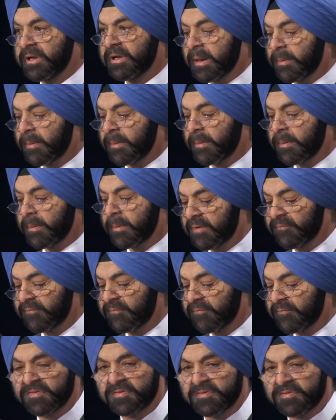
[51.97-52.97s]

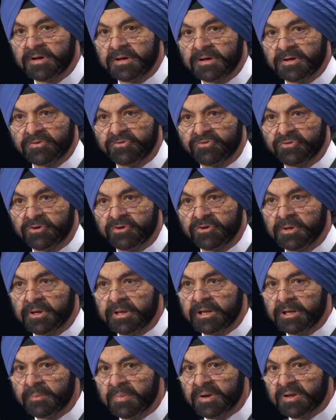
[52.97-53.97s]
demographic
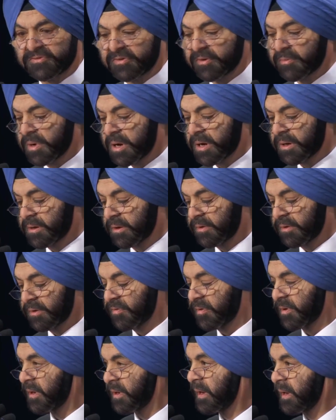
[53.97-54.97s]
surge in emerging
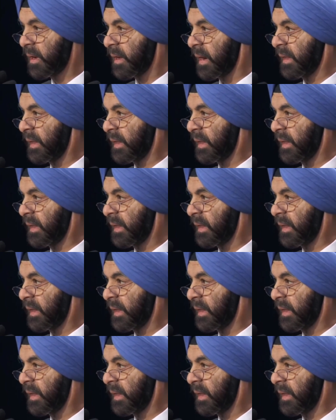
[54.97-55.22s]
markets.